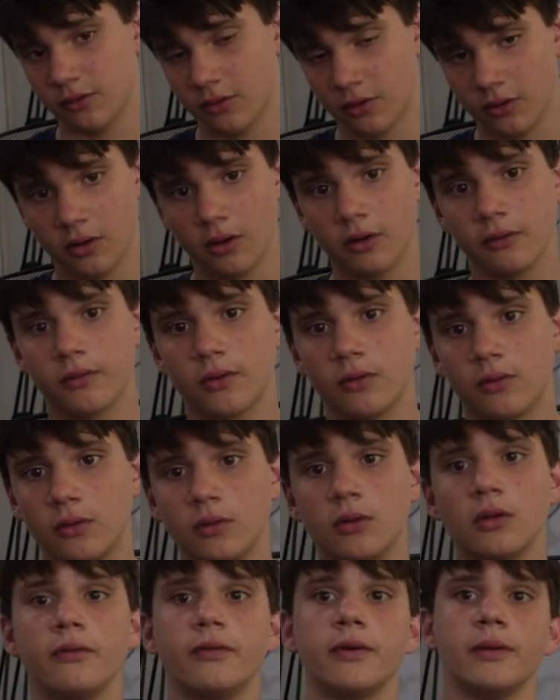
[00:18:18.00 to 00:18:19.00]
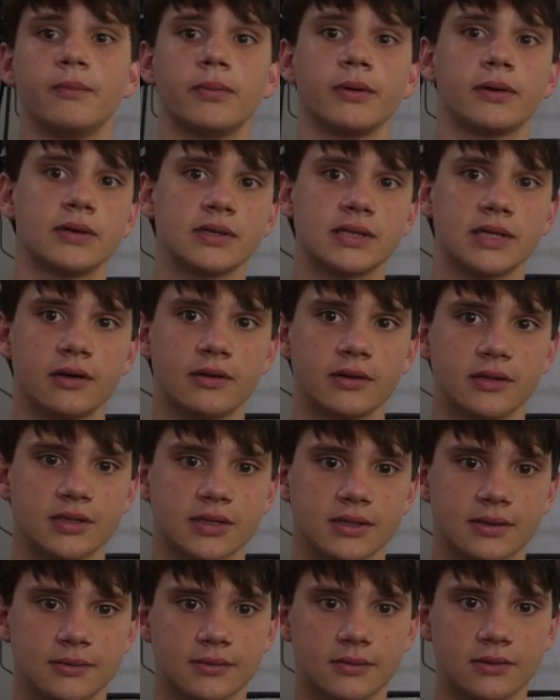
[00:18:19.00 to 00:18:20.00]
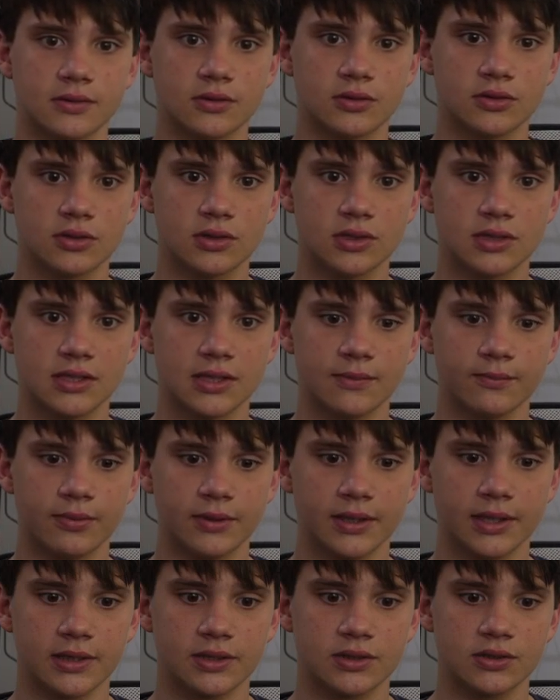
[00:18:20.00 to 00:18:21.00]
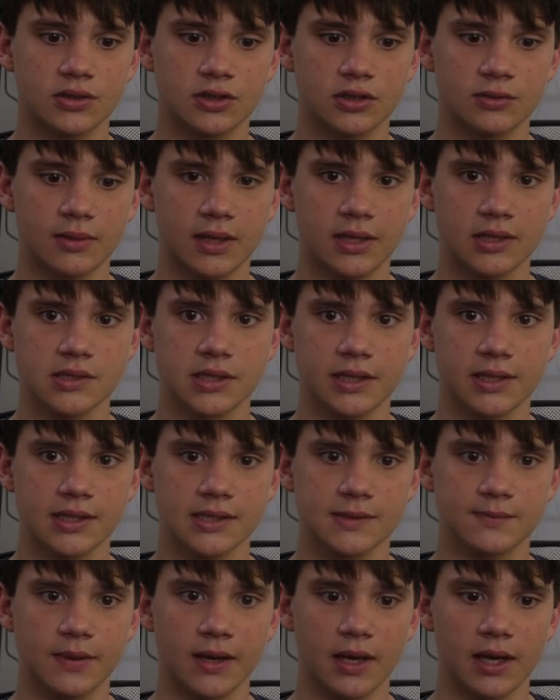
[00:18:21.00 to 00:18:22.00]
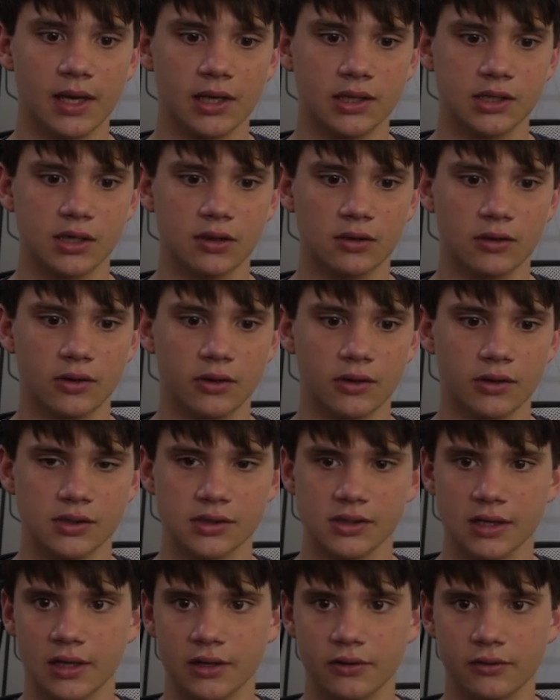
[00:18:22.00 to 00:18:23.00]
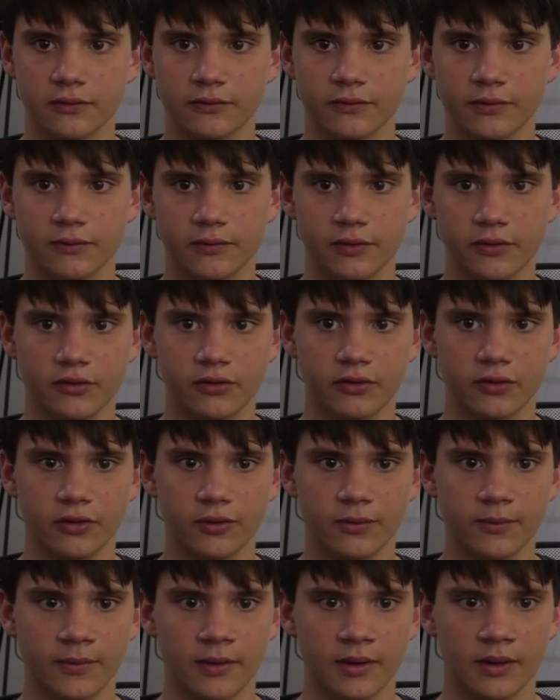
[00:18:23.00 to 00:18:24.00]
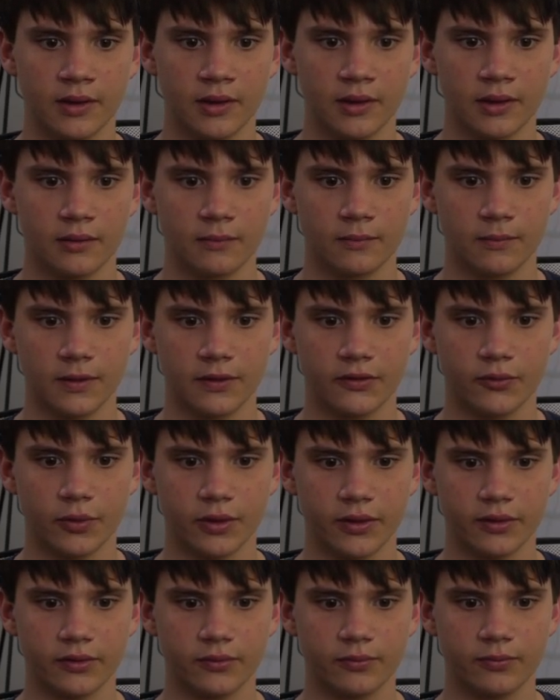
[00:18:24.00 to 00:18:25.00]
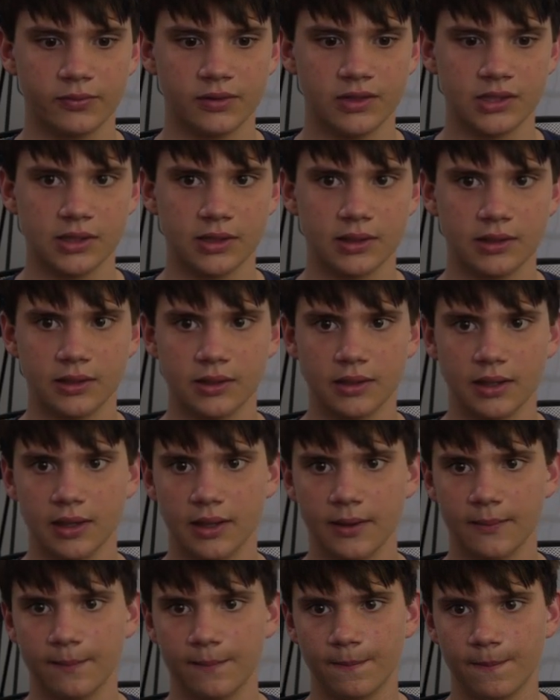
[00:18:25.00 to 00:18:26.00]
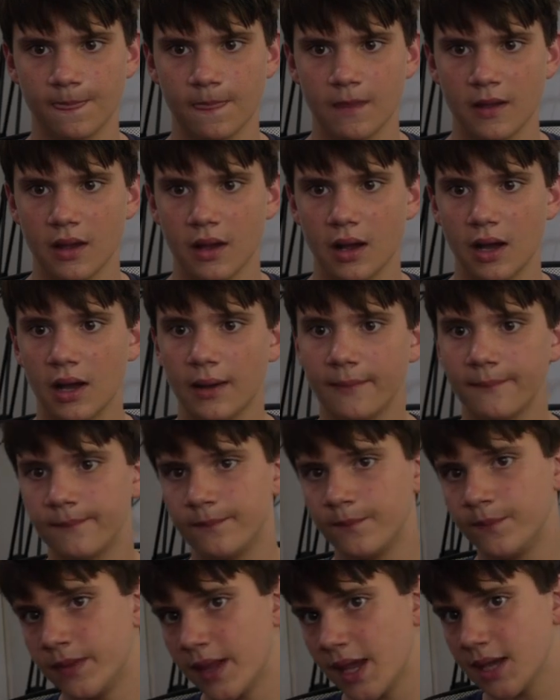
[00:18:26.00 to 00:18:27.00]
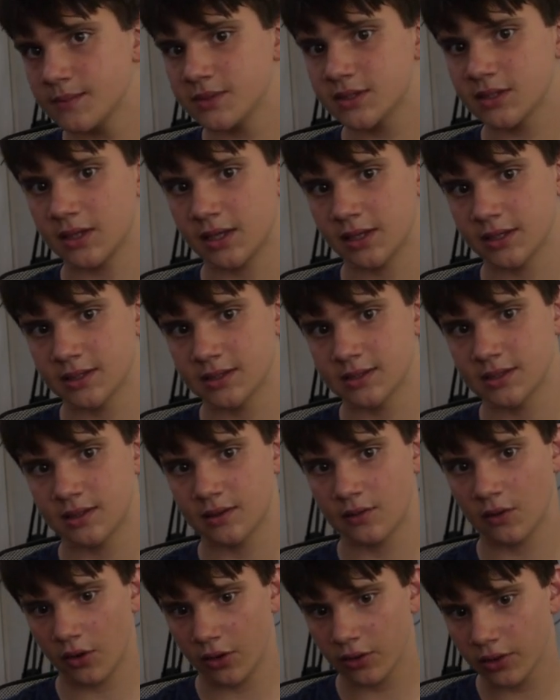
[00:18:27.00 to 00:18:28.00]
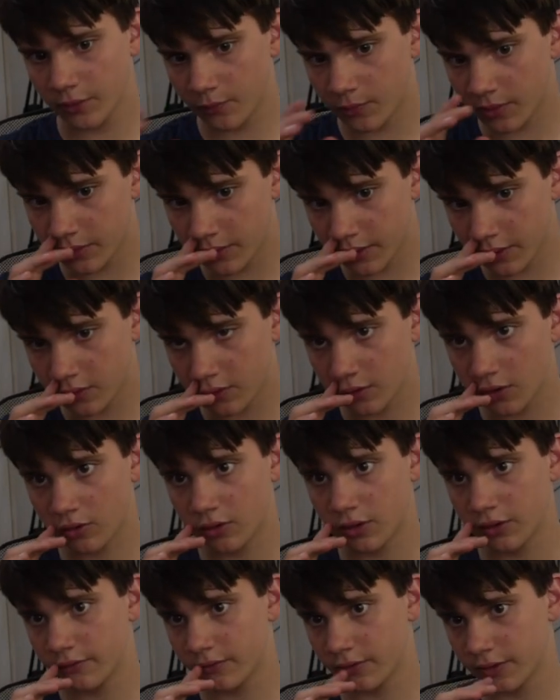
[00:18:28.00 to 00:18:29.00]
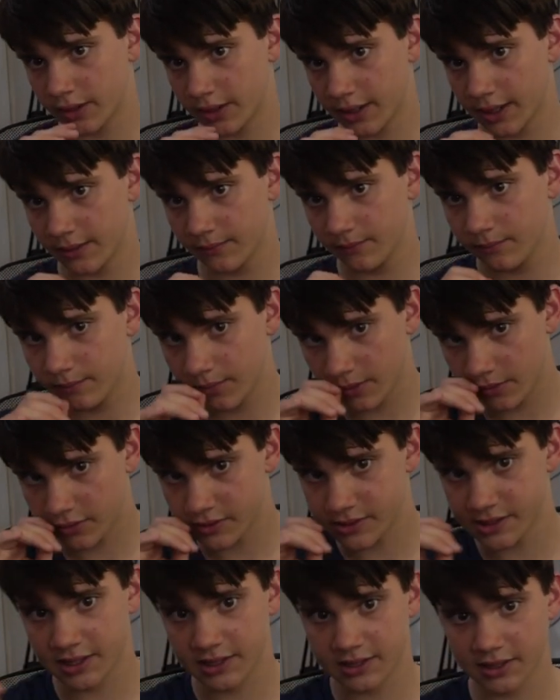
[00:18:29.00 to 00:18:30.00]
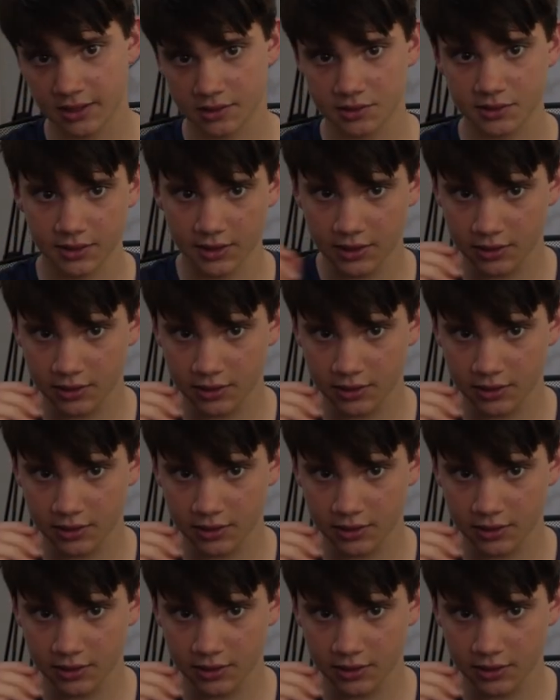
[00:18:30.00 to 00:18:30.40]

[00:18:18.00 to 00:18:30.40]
go over all of it because there is just simply too much. Like this page alone is 152. This one's yeah. Name select is the only one that I'll go over again because it's actually